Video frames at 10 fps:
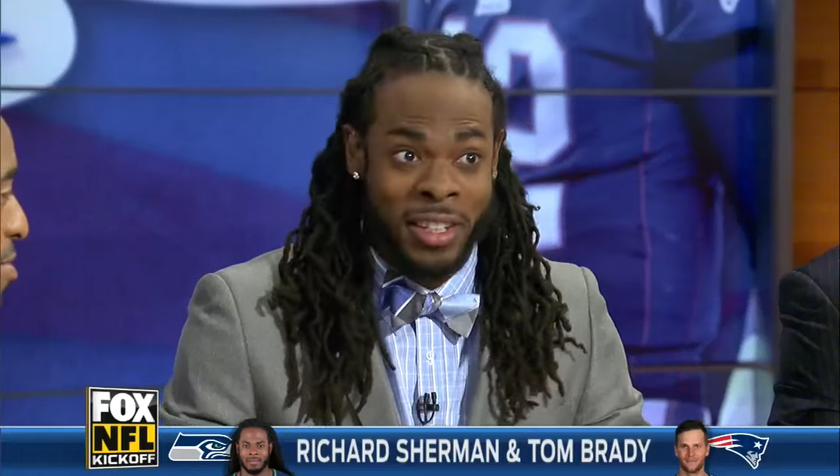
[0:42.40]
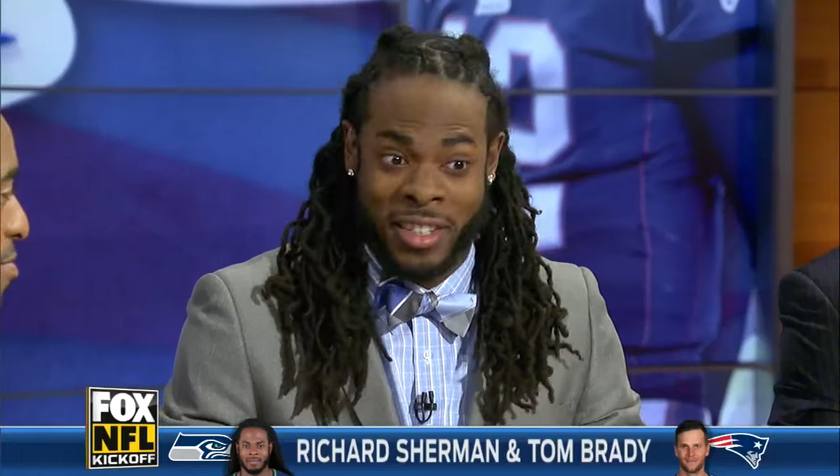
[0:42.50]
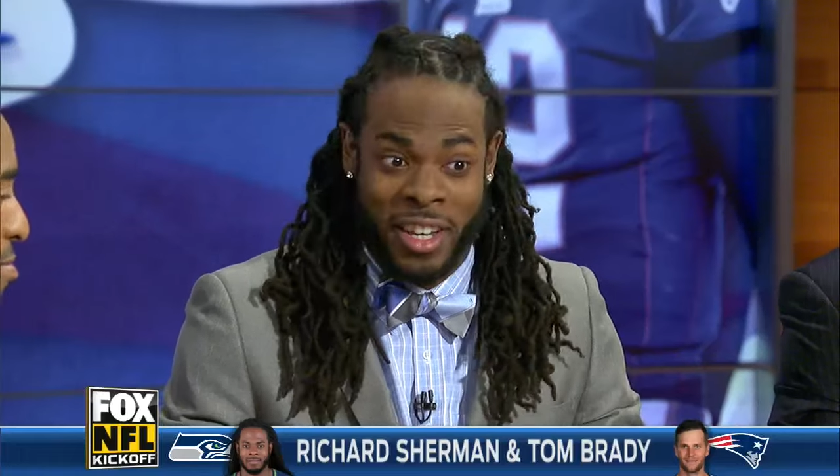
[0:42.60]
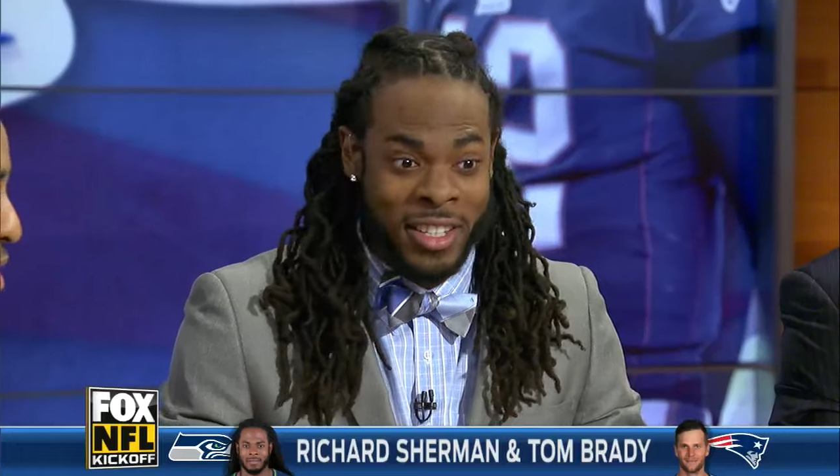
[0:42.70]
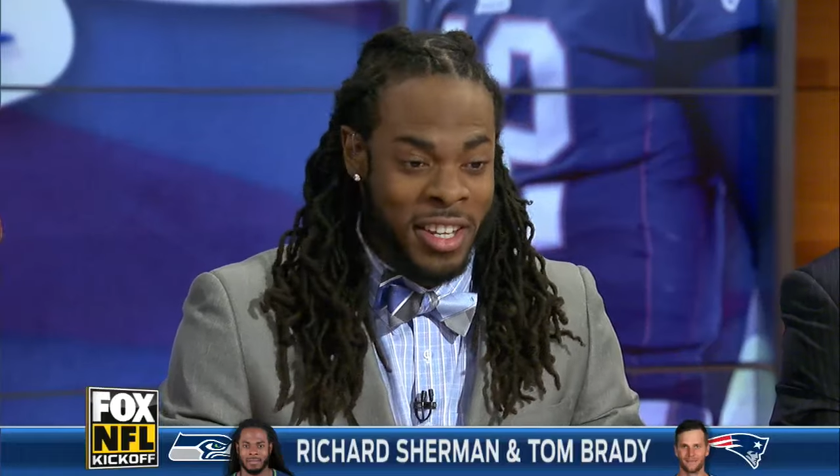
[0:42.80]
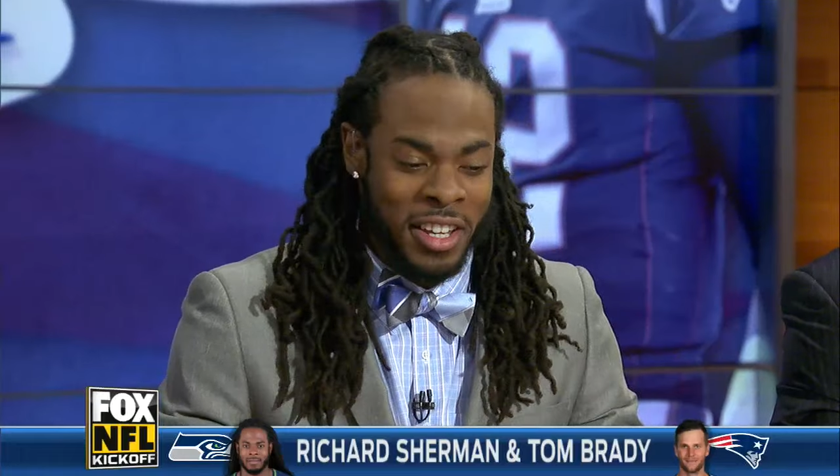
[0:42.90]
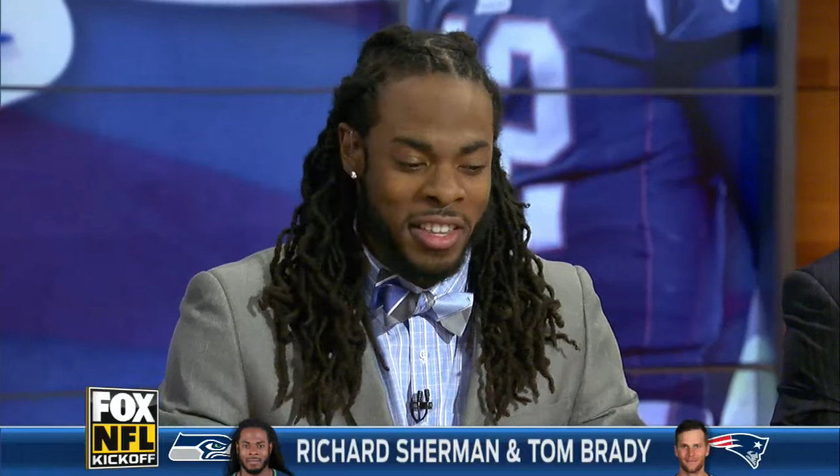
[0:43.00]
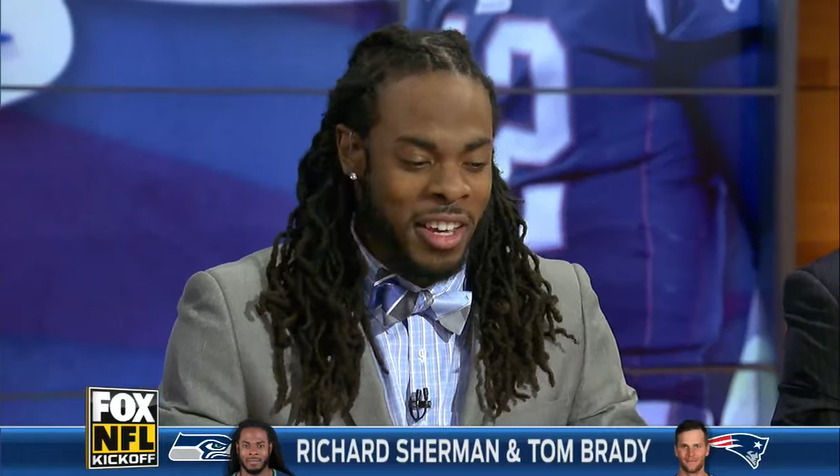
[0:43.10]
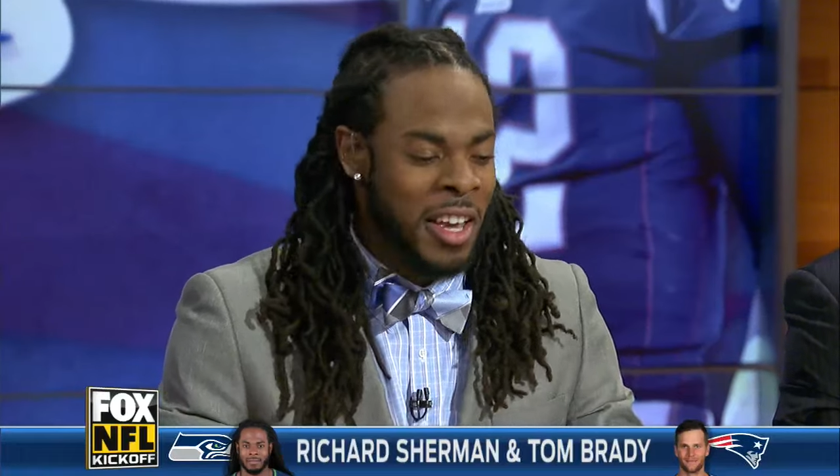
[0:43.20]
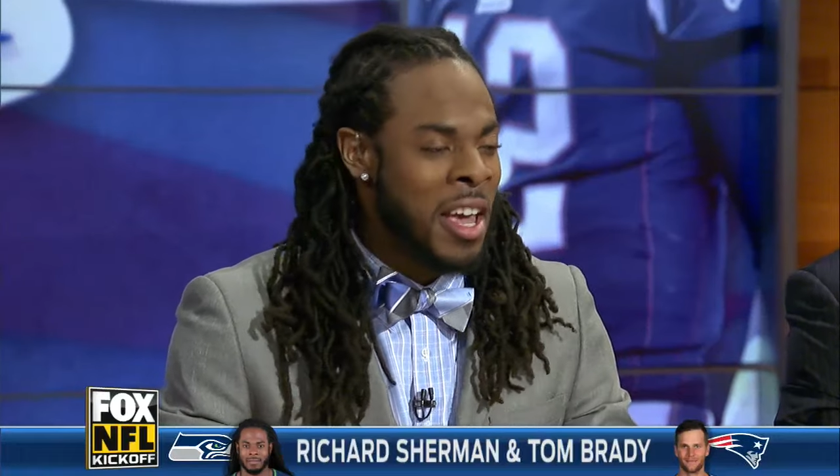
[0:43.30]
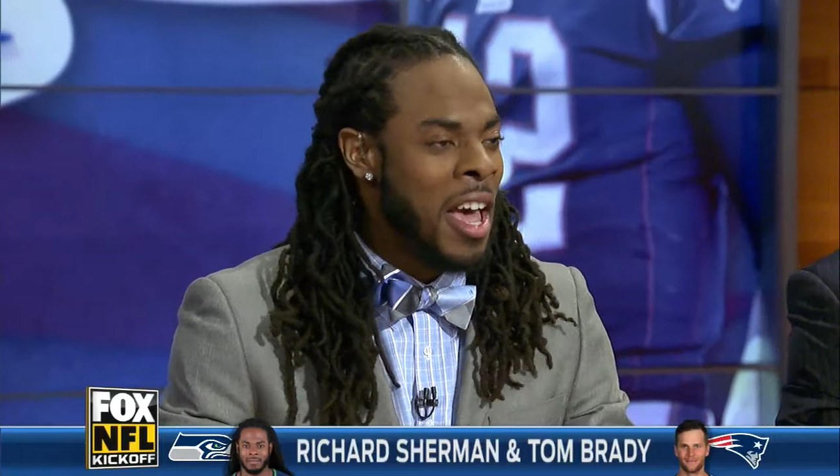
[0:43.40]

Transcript: yeah. sees yeah. anything.